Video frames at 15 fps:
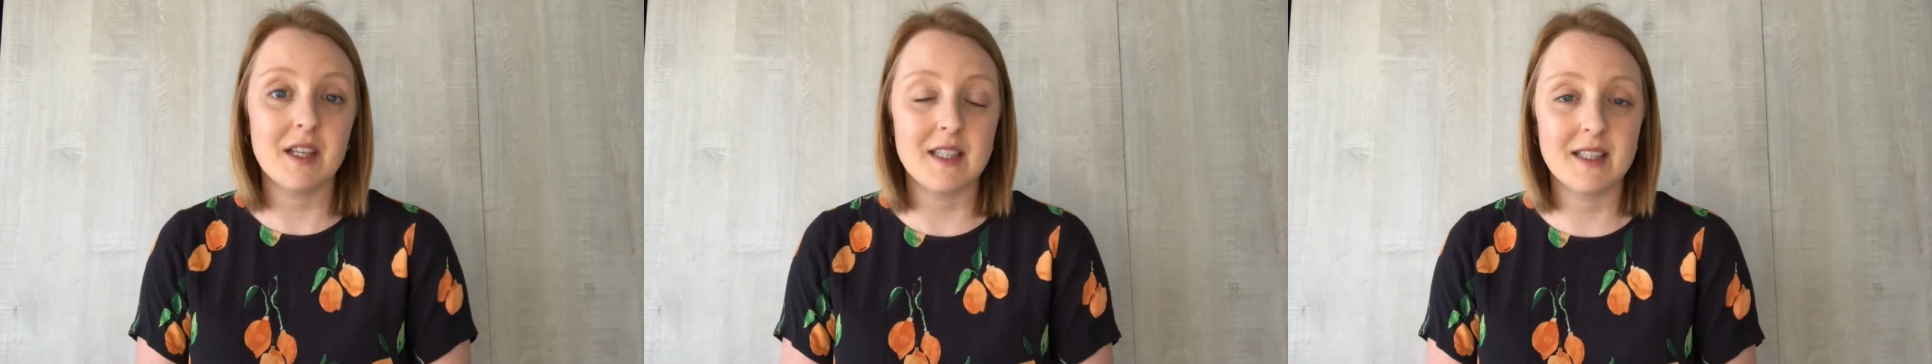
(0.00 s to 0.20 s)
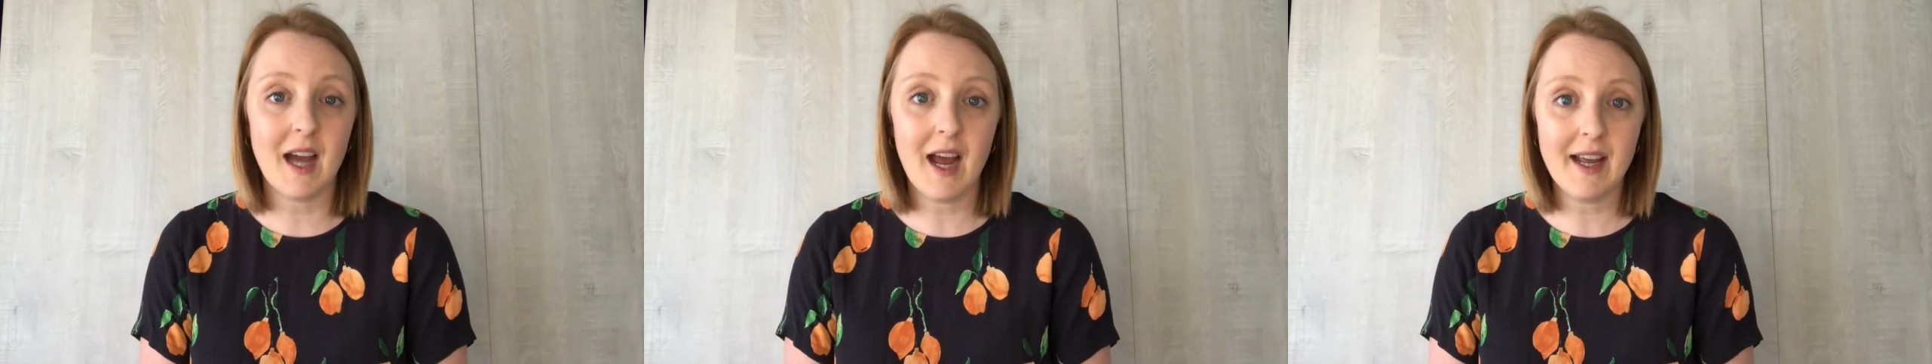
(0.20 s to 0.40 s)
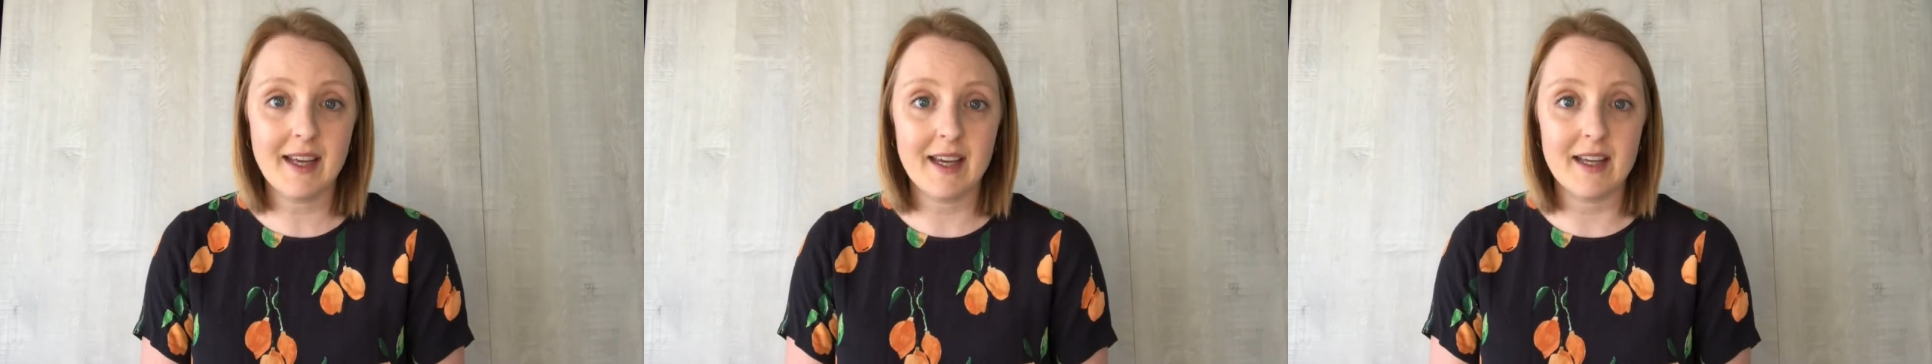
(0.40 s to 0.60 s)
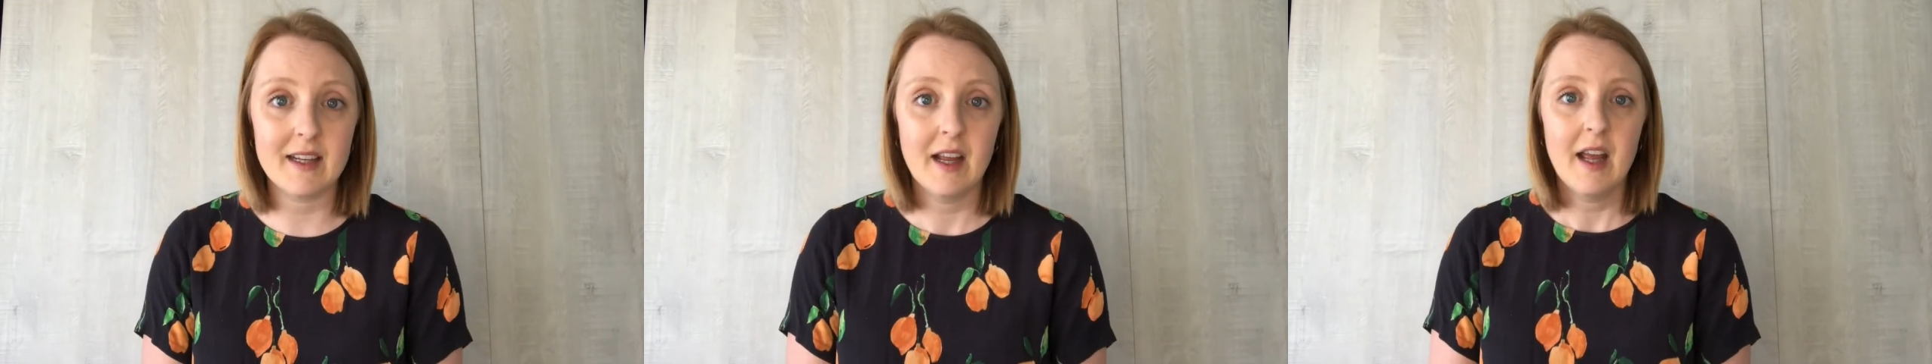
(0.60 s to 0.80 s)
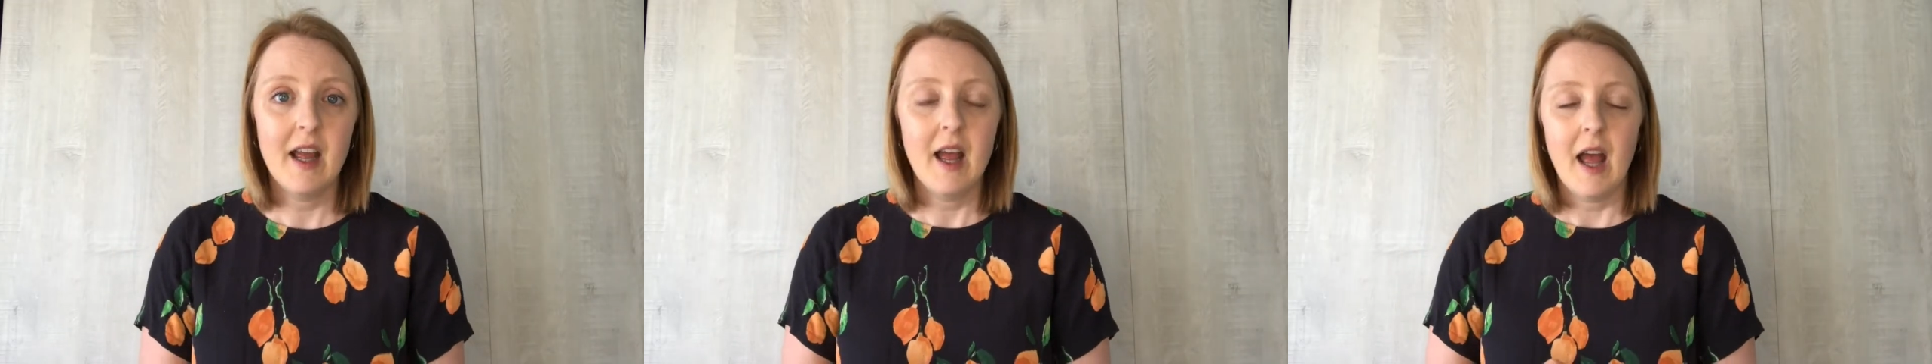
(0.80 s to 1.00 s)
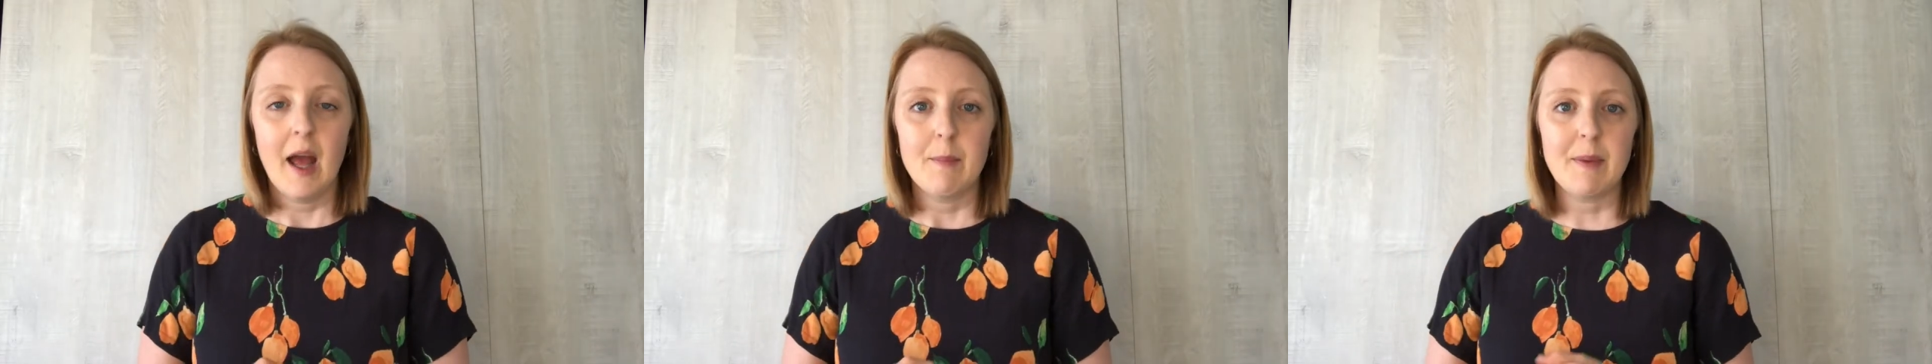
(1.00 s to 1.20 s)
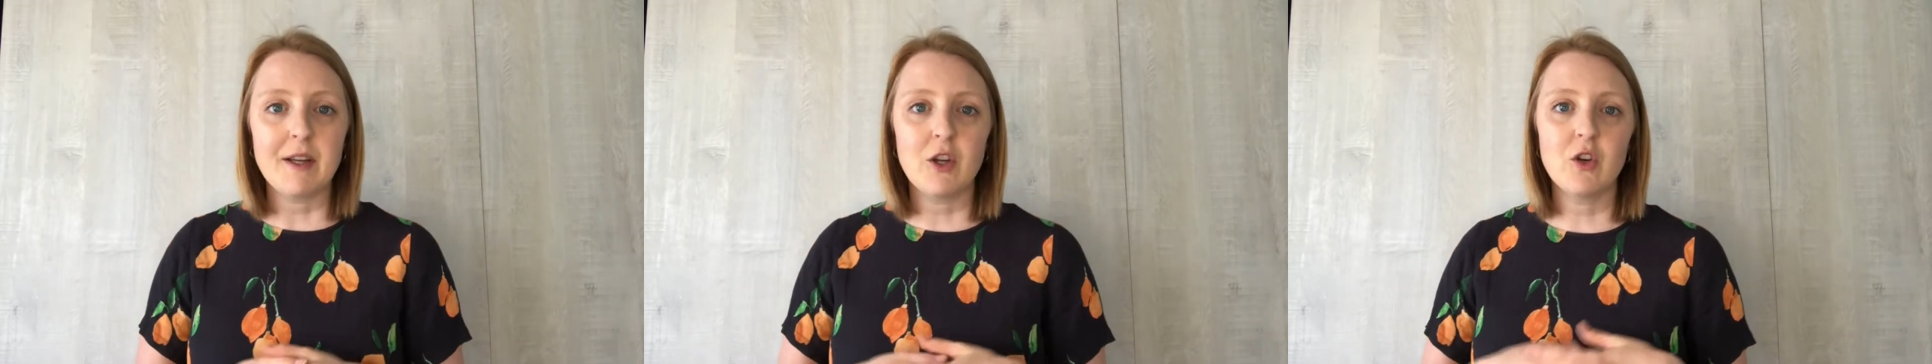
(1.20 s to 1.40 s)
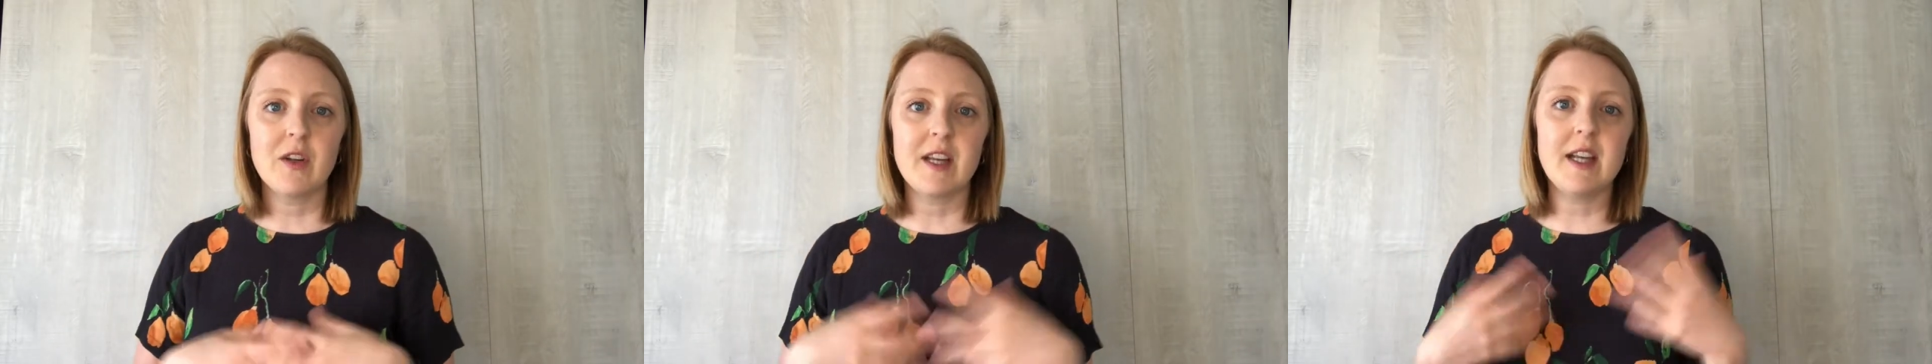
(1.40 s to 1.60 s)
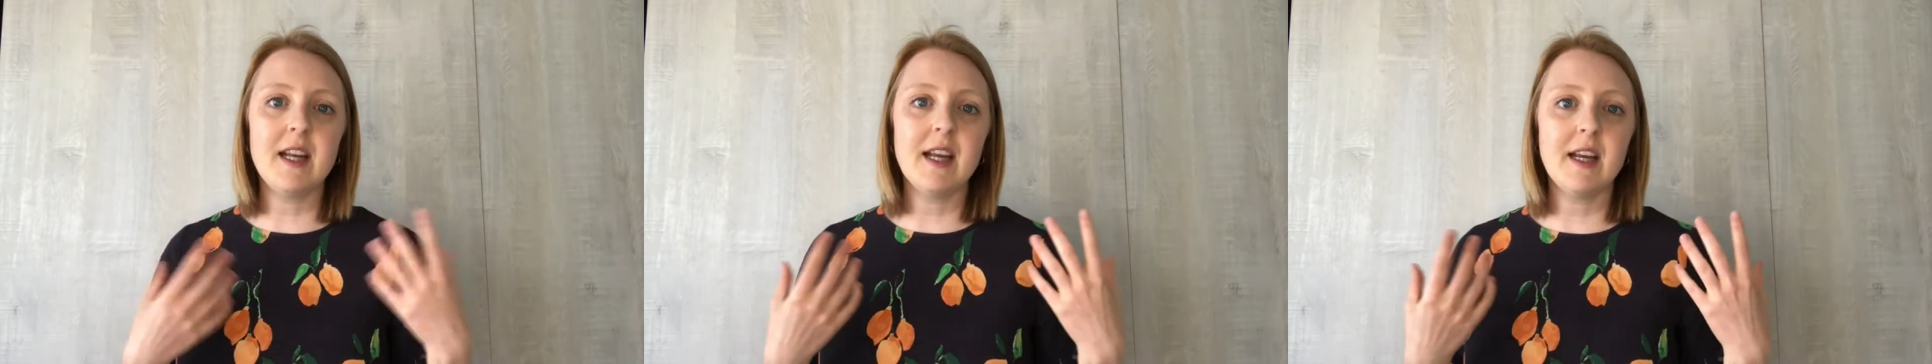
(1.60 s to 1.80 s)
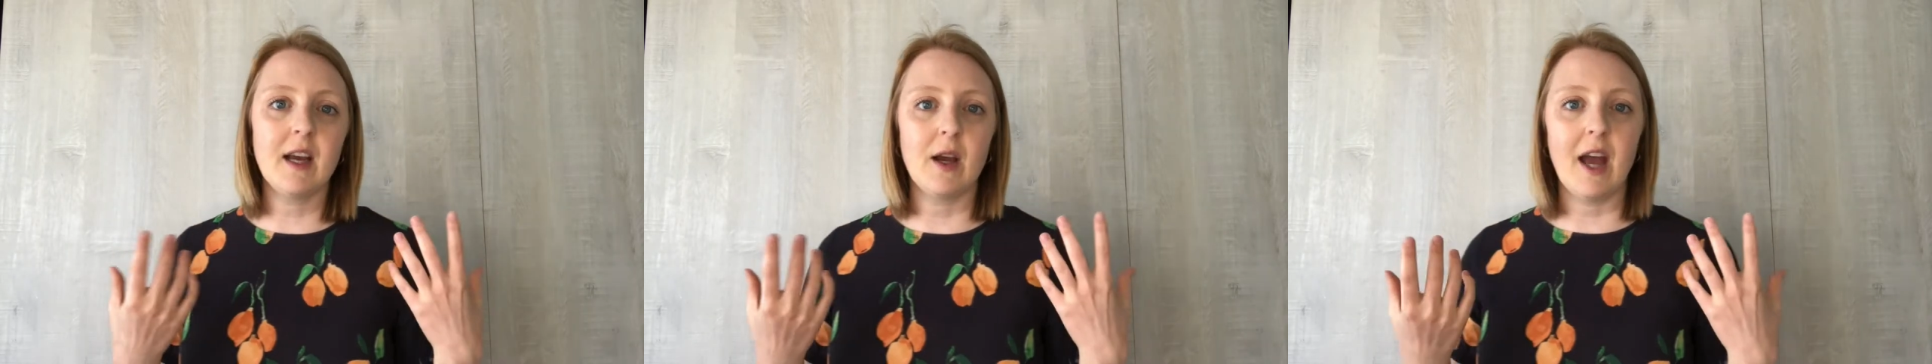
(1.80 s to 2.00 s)
diet, but you're
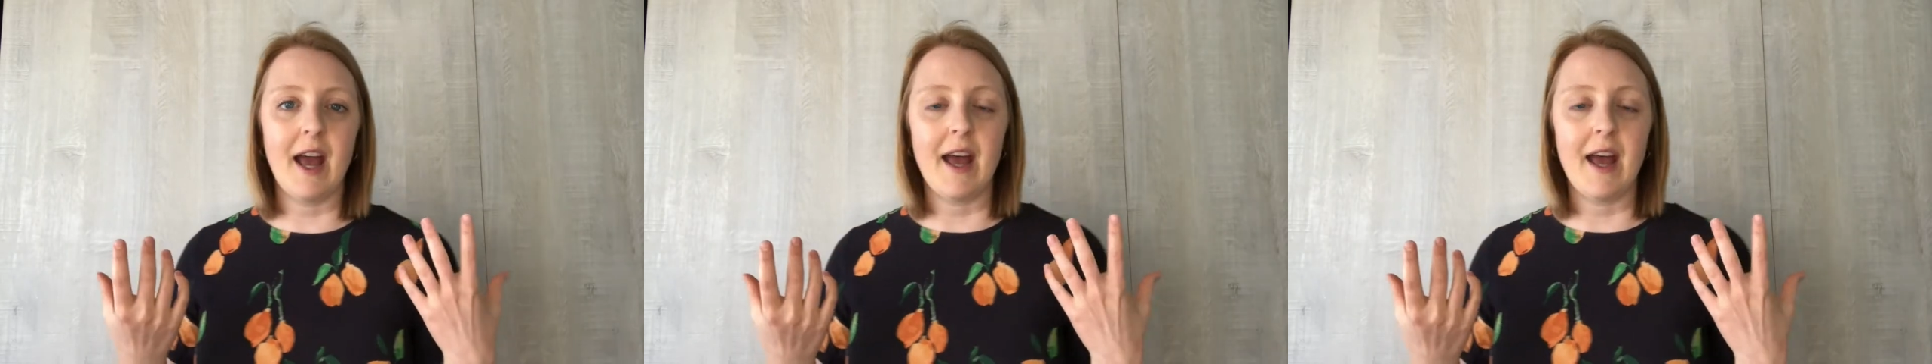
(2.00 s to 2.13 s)
eating